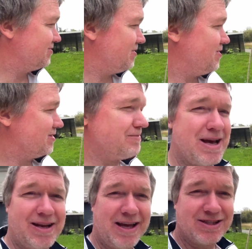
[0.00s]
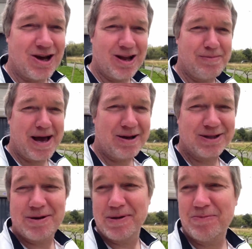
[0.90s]
Ultimately it's all about
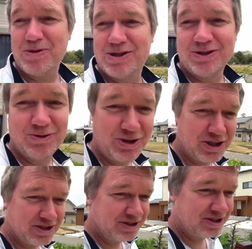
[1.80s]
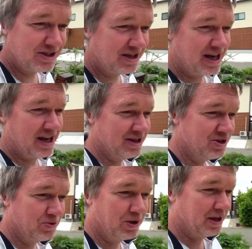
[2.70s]
coming up with solutions and
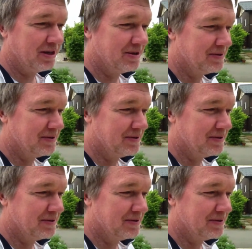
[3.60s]
doing